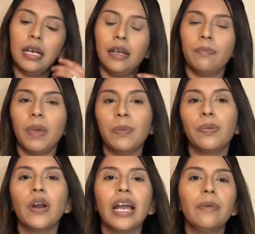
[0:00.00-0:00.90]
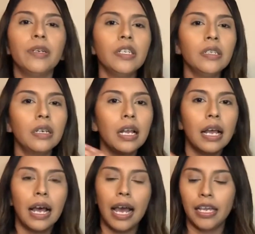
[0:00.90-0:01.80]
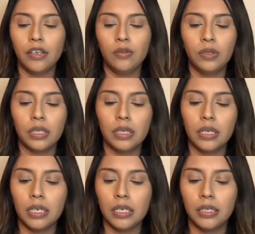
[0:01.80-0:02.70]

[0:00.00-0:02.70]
My primer, I used the